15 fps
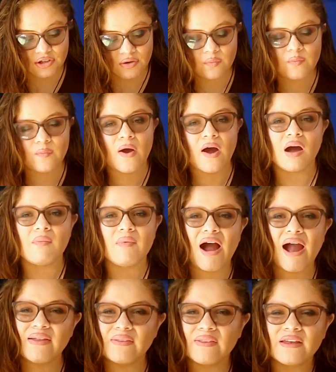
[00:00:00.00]
So,
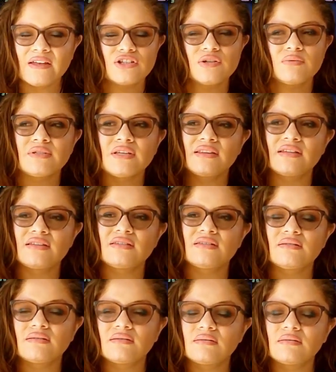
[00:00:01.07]
Eileen, she was like
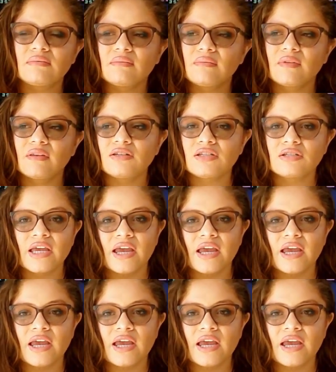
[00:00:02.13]
this